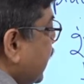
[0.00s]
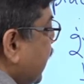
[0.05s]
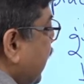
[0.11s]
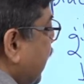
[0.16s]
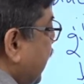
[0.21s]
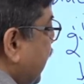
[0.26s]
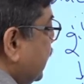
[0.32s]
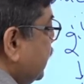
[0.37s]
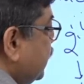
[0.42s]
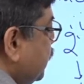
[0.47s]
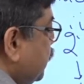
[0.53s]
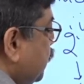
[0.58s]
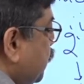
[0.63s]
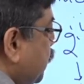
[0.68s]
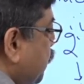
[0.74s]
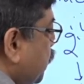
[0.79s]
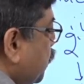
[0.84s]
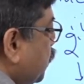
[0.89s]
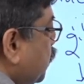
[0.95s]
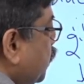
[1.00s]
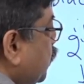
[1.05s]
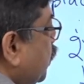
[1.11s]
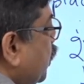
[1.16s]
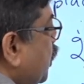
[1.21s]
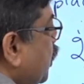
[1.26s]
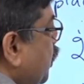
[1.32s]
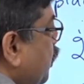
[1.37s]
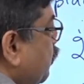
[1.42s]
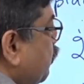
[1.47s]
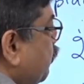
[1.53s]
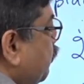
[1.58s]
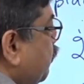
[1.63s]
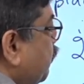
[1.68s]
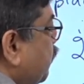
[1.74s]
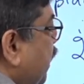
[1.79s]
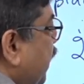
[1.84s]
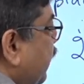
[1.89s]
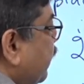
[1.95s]
as 2
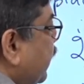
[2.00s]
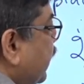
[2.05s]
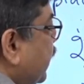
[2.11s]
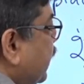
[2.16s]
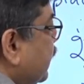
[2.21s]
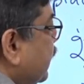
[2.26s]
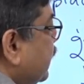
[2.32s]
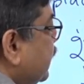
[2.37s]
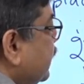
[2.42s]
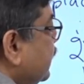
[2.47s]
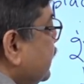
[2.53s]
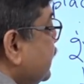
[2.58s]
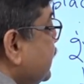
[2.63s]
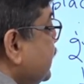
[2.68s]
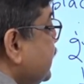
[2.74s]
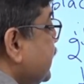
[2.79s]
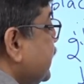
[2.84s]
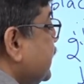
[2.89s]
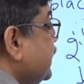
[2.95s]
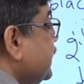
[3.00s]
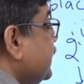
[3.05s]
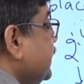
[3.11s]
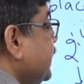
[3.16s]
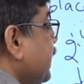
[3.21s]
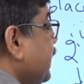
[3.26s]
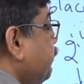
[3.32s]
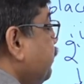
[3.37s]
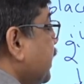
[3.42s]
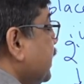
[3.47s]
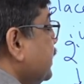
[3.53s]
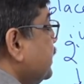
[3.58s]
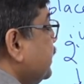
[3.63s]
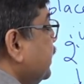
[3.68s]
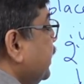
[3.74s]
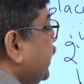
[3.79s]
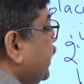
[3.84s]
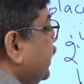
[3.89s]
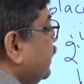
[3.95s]
power 60 plus
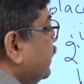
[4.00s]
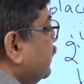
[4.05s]
3.